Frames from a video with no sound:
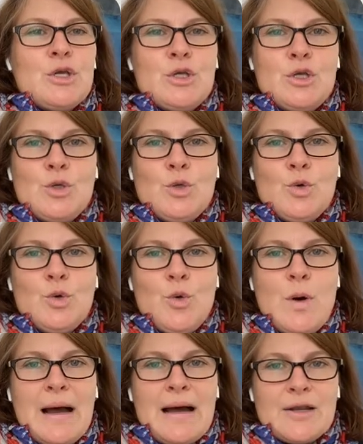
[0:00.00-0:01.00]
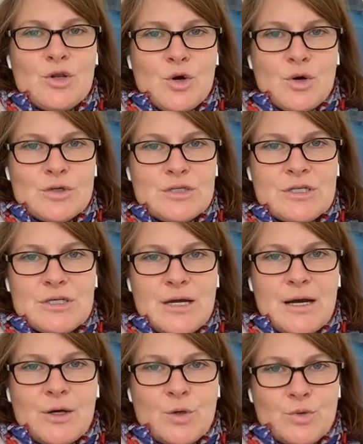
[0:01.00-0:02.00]
You are not
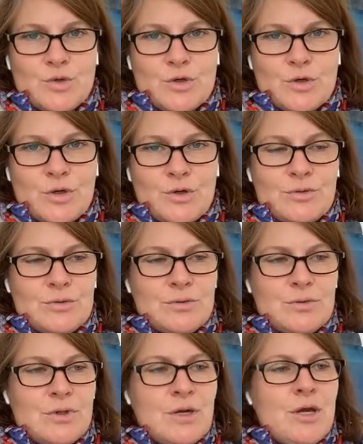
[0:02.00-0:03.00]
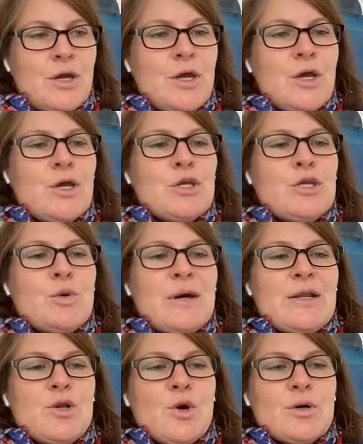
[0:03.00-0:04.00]
a good girl. You
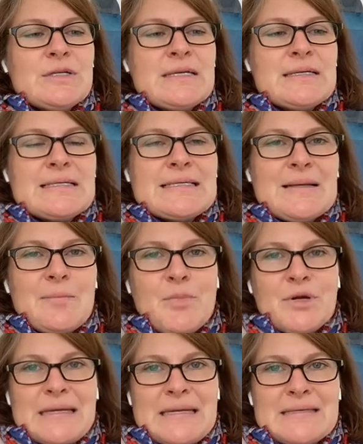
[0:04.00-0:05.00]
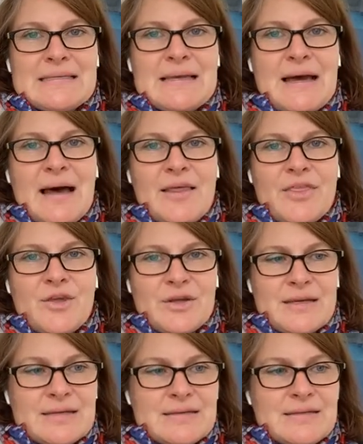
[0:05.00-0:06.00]
are not somebody's
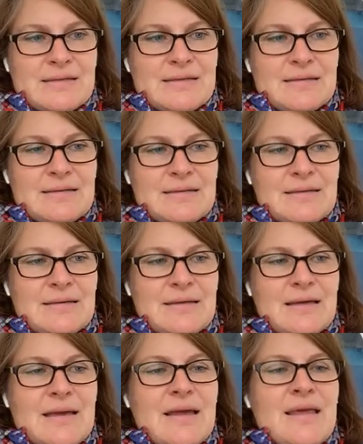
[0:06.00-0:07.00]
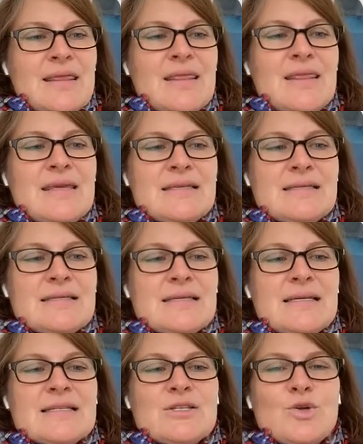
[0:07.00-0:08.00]
otherness. This
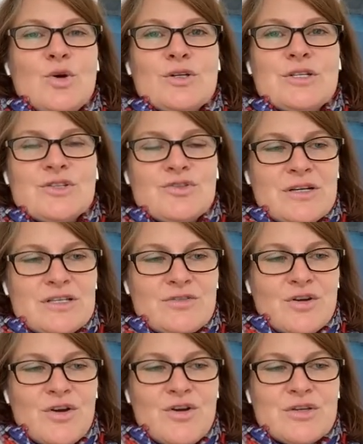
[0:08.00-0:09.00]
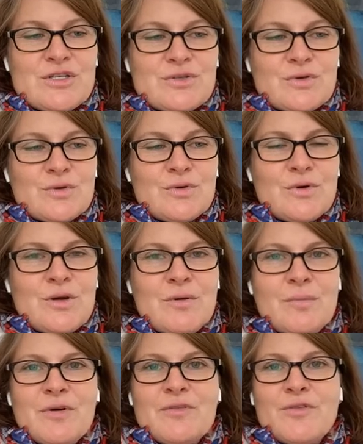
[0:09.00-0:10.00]
is not a dress rehearsal
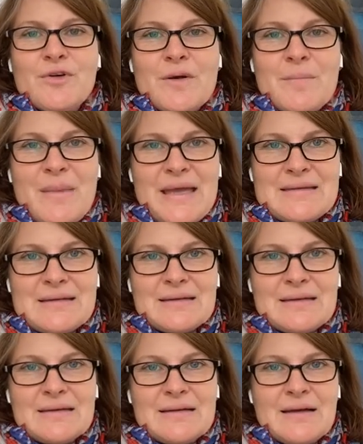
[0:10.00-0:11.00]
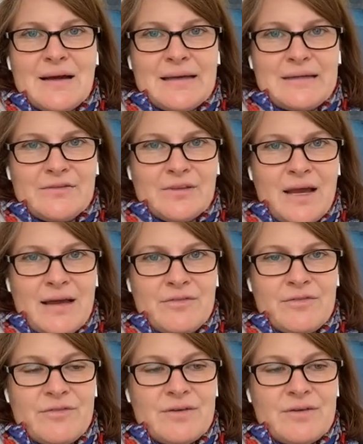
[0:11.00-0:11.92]
before a better kind of life.